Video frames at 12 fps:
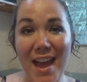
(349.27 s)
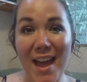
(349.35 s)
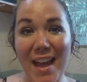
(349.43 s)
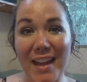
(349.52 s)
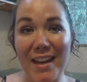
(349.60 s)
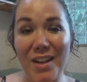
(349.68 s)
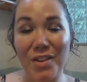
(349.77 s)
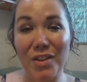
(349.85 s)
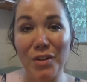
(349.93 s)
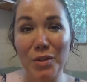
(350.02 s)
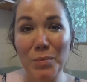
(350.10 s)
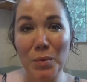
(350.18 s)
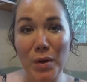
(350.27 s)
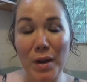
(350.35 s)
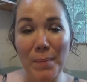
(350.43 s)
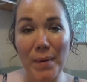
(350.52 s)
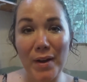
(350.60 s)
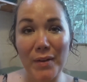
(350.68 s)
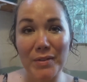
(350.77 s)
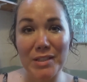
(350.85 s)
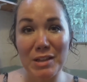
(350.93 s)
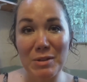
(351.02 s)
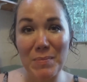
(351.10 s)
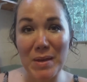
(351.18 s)
and learn more about
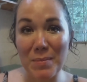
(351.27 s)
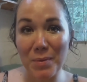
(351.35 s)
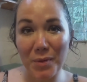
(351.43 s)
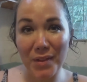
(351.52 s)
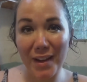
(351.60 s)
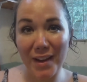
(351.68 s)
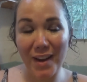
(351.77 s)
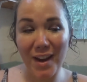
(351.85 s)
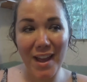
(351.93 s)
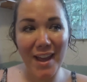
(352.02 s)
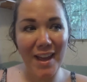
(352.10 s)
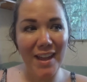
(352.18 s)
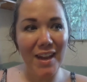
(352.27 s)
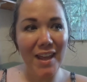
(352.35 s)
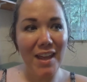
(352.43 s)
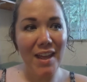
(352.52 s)
the people there and